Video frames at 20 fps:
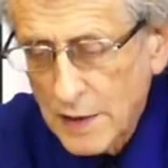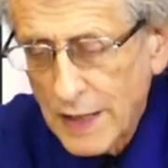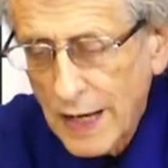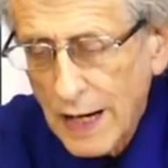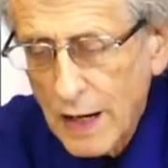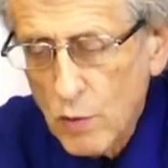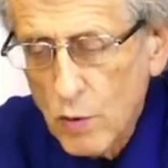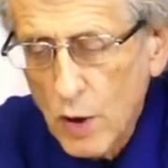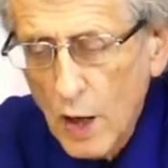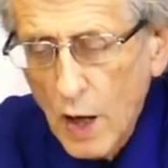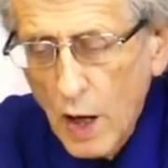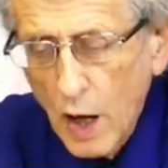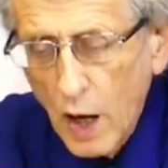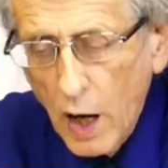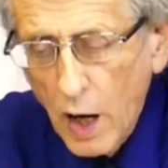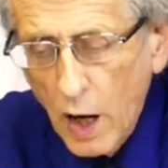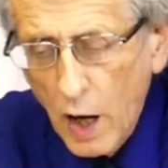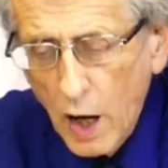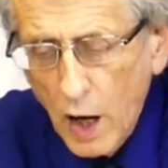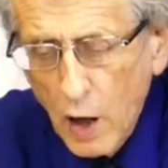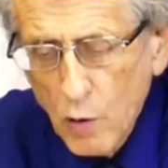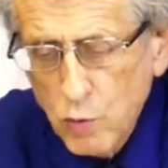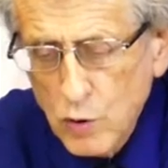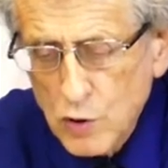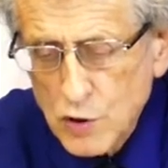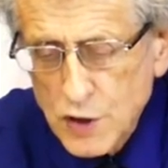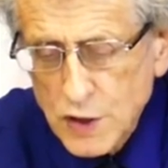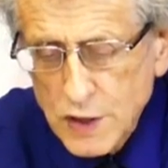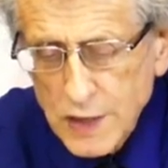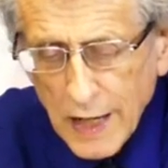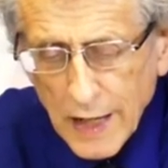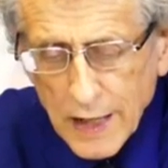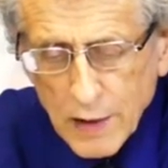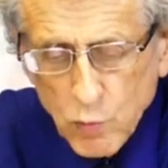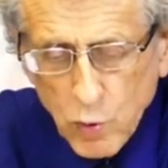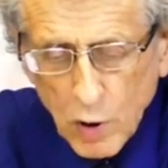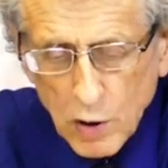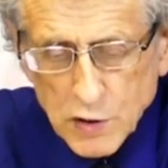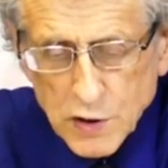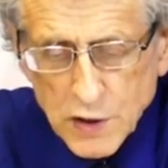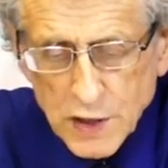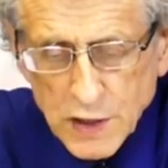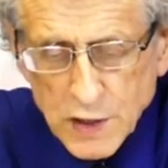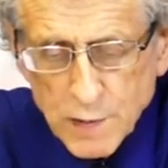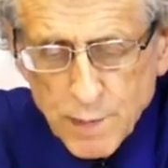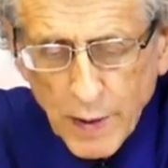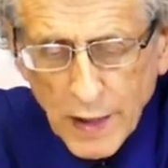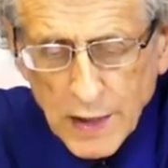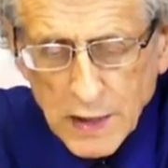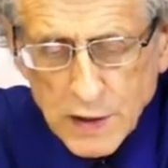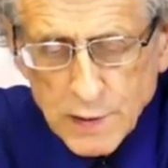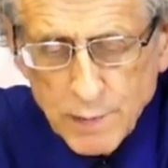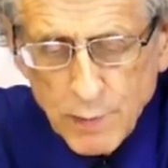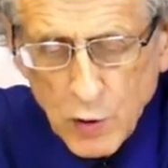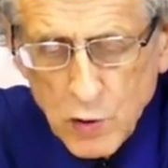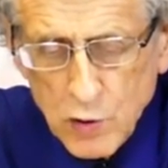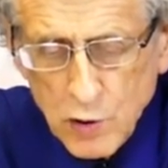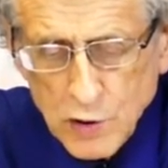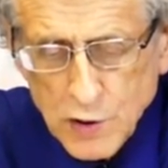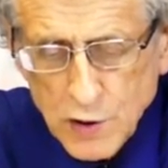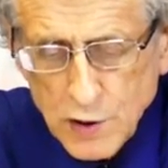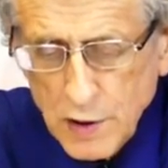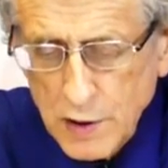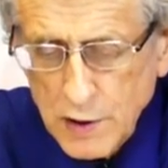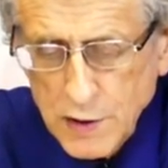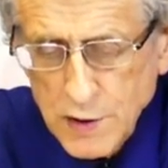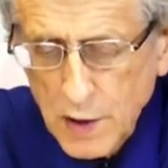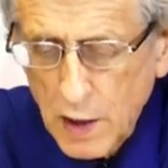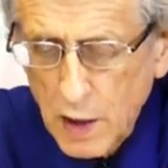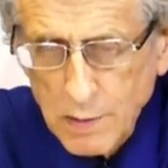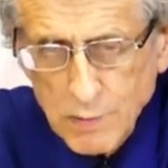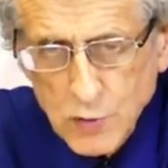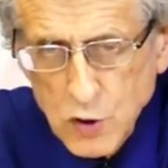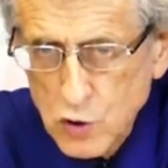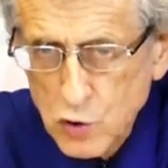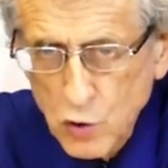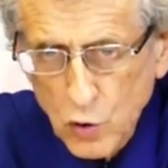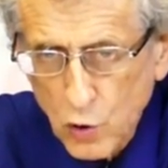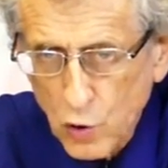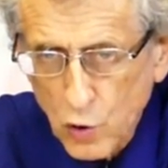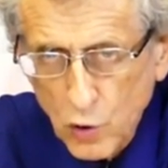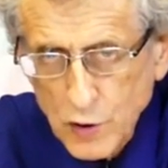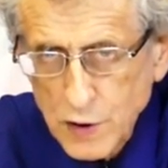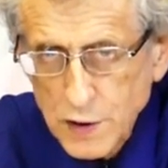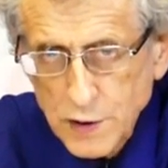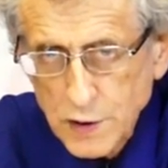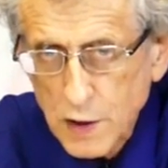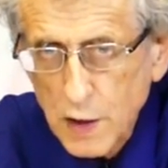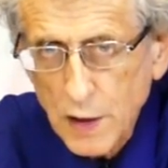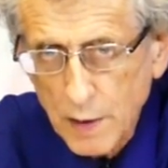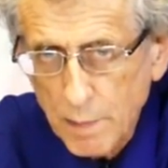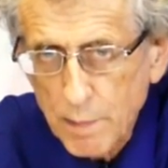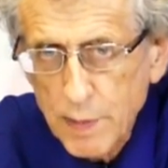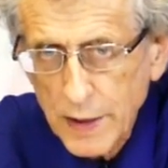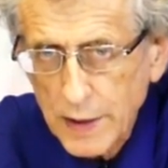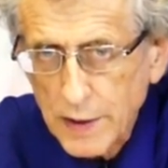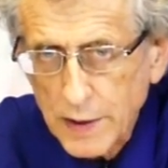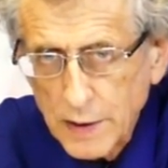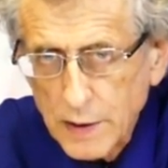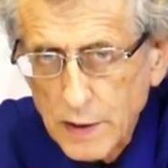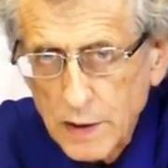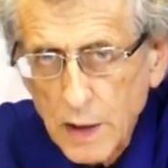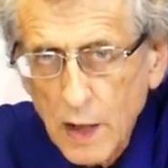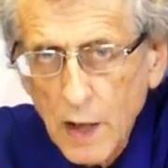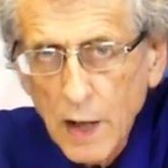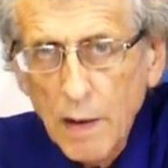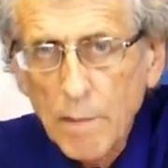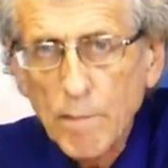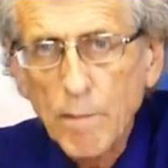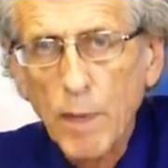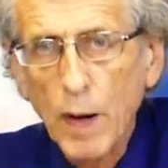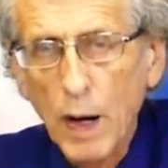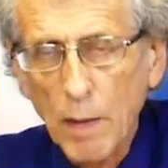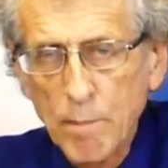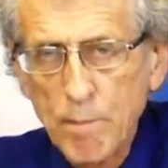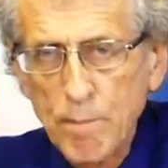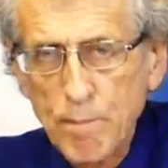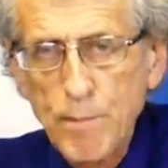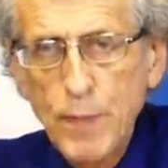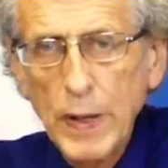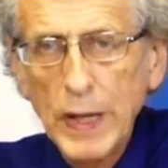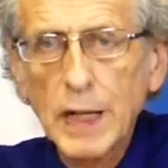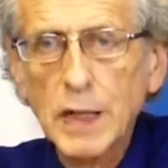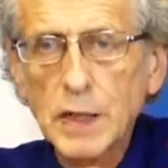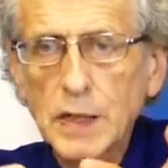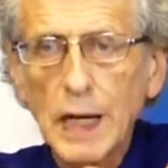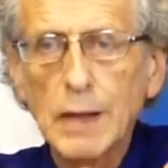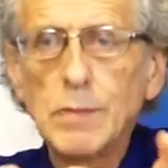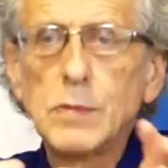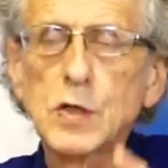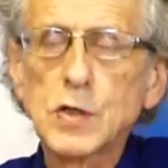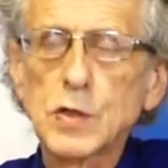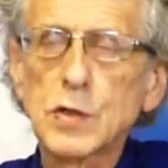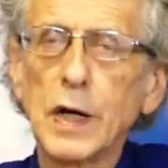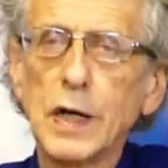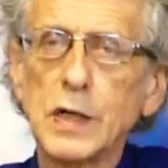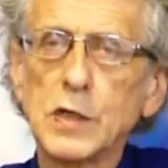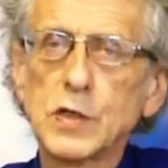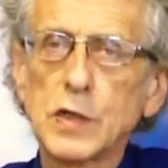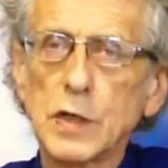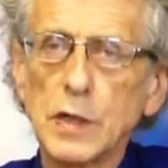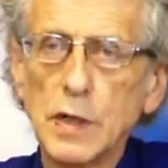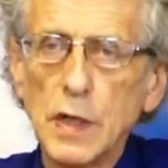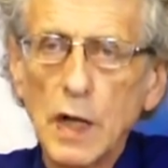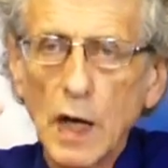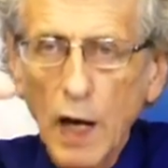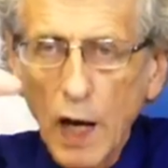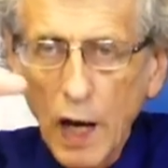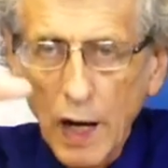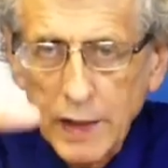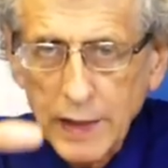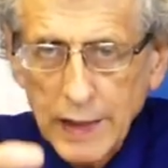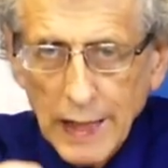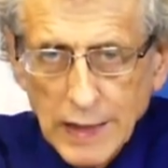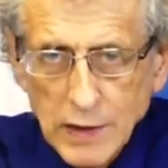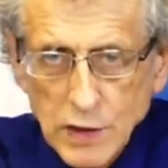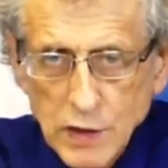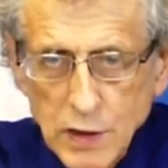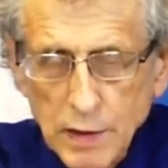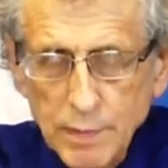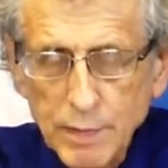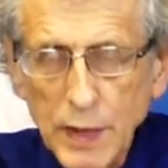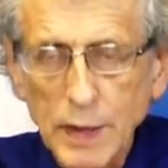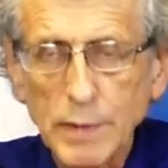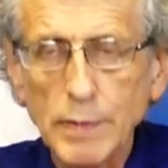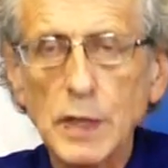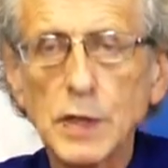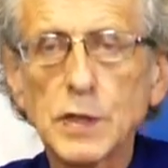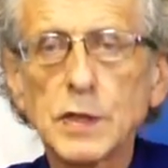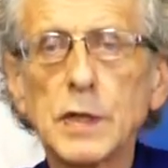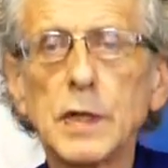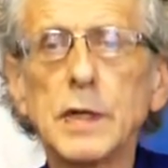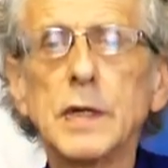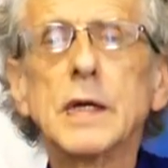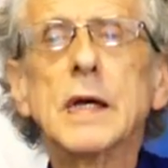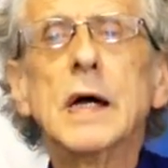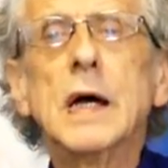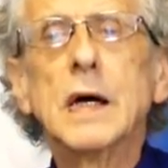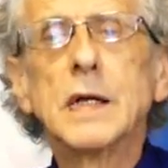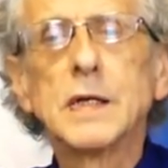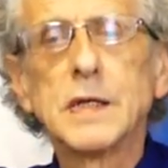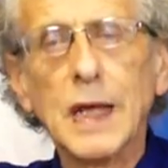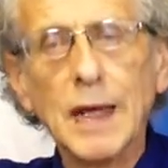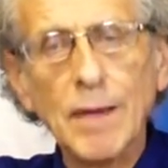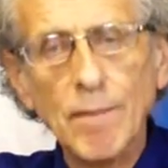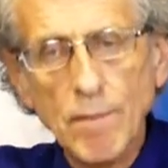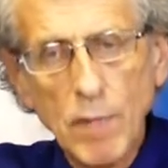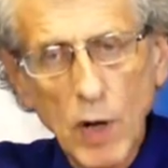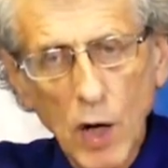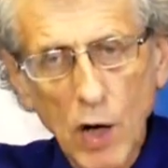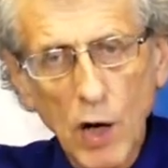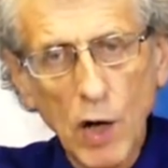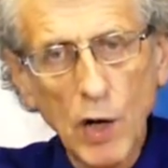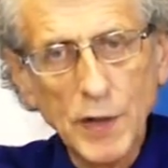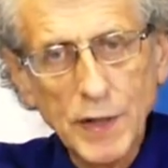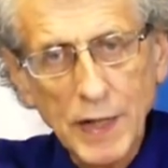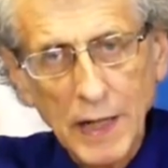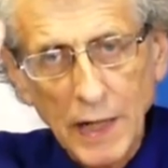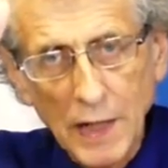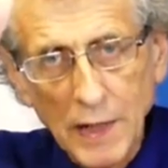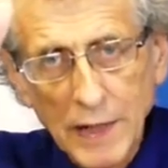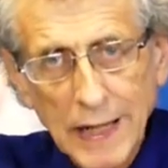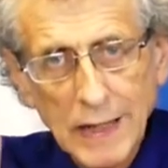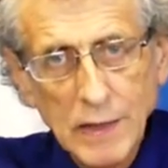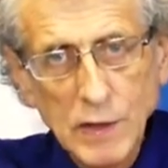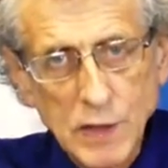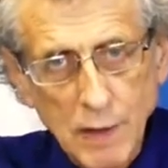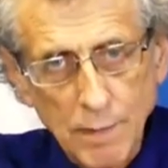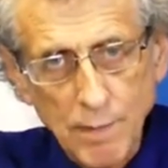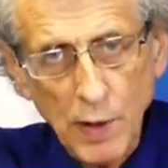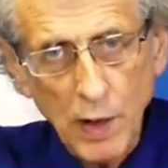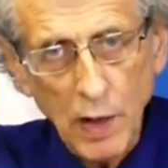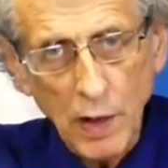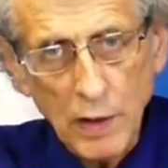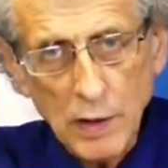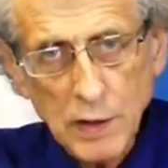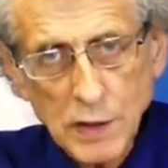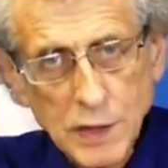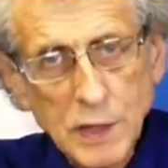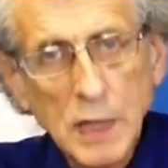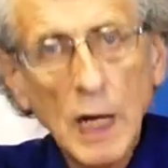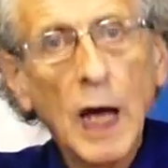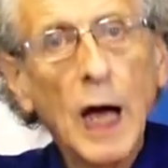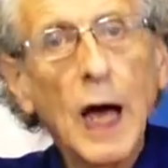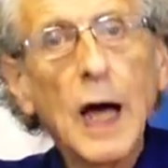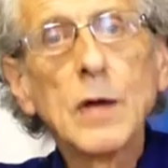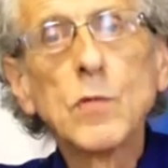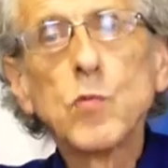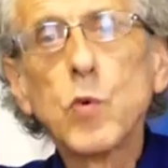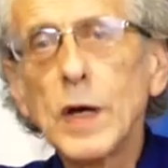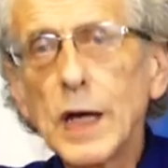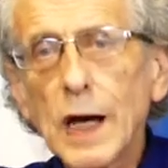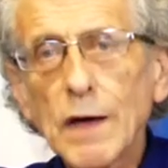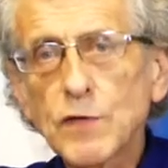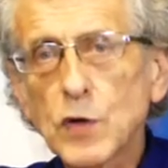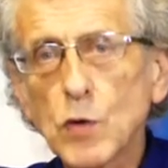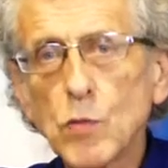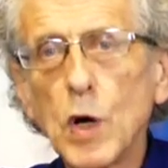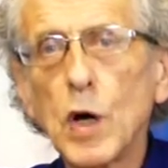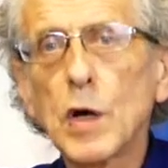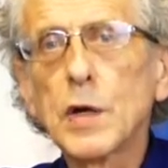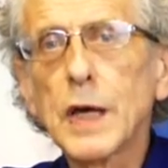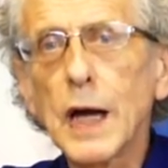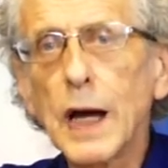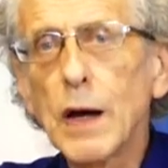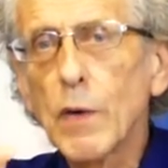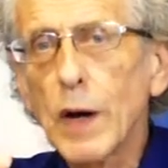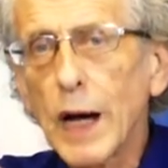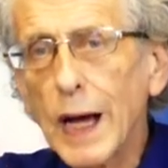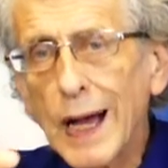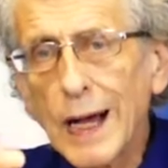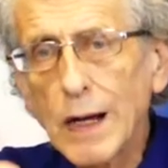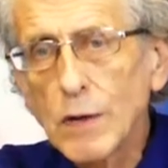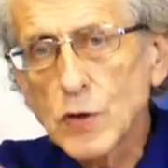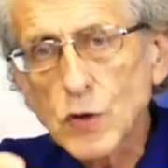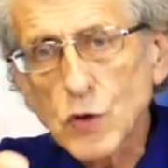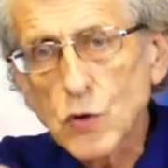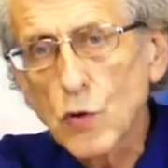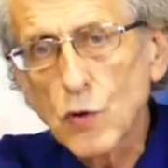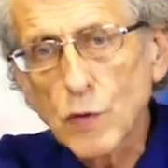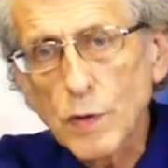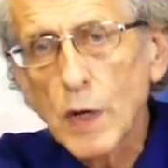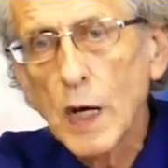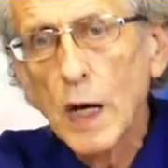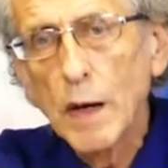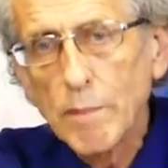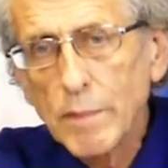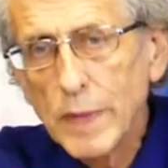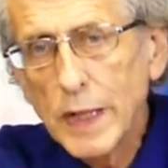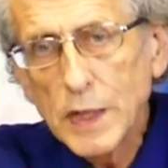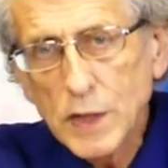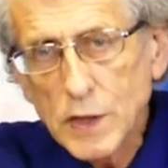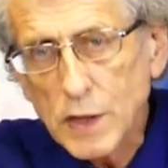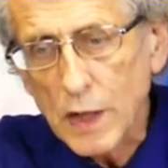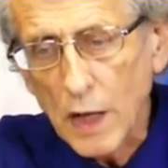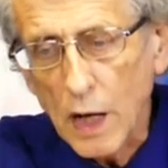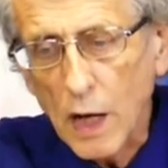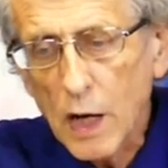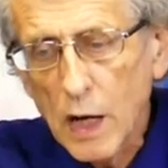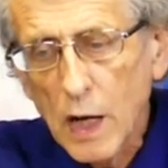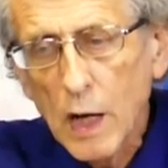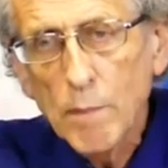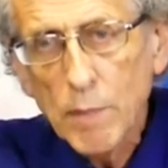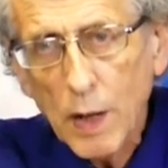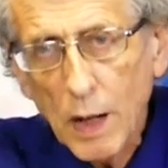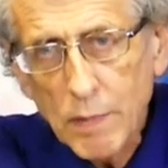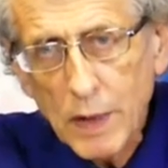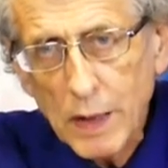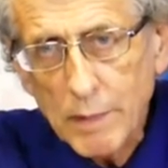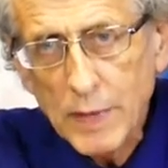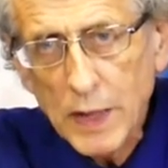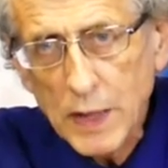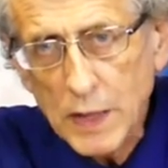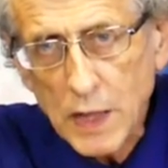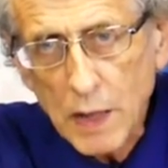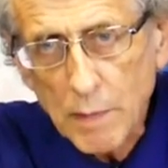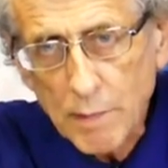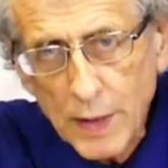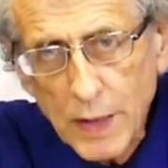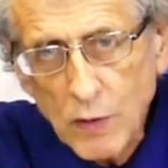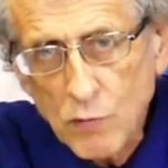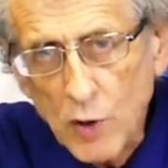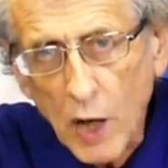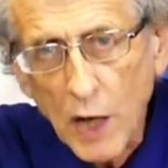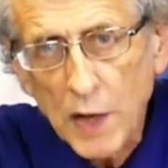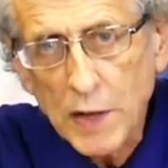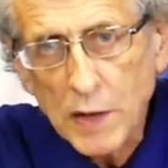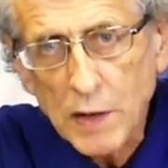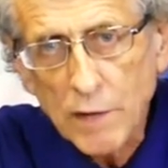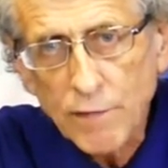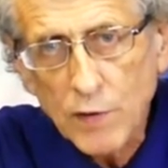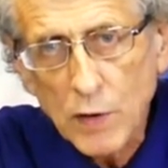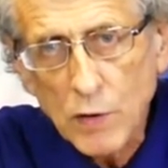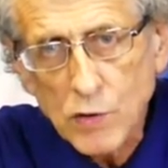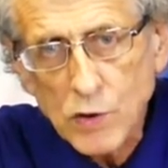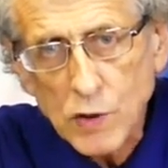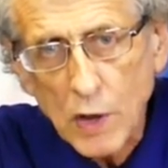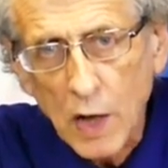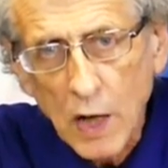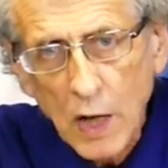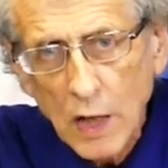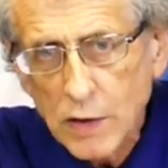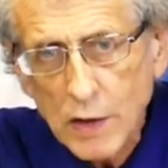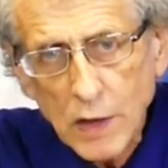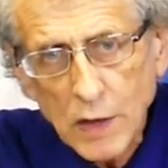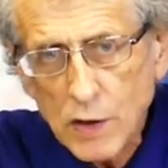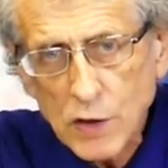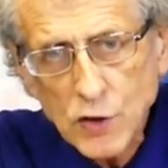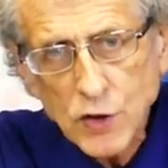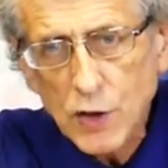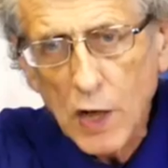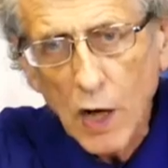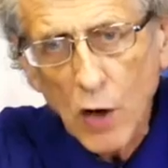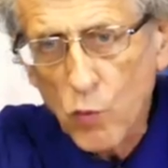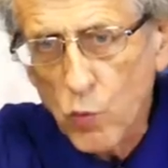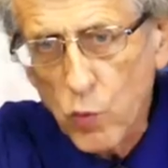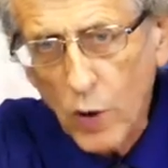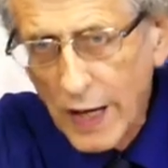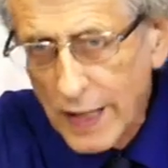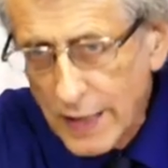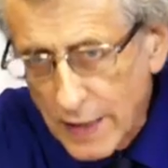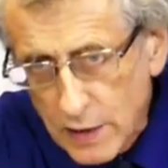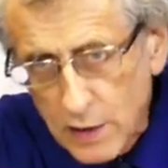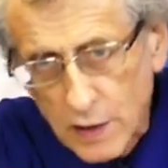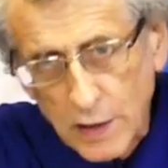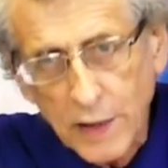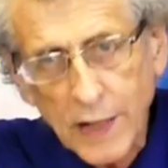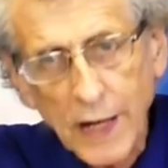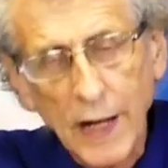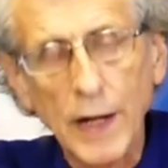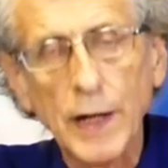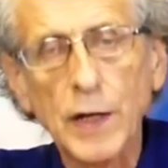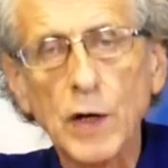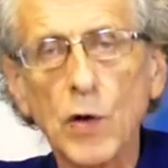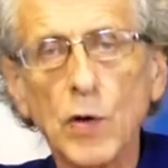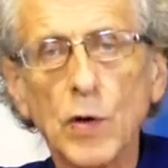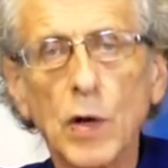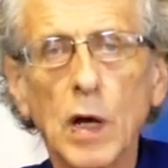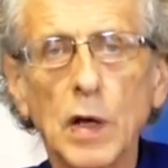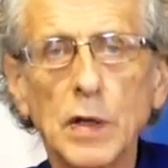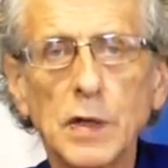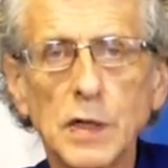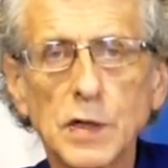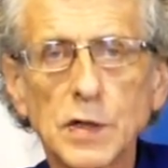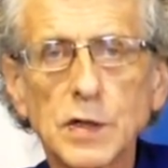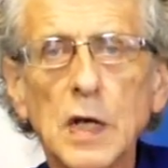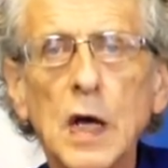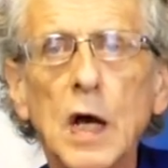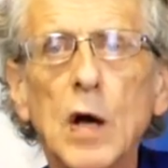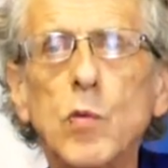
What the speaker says: Now, I would say watch this space, because I'm sure there's going to be a big demonstration against the BBC demanding an end to bias, and we have to work out how should media, public media, be run in the future. There's no way it can carry on like this.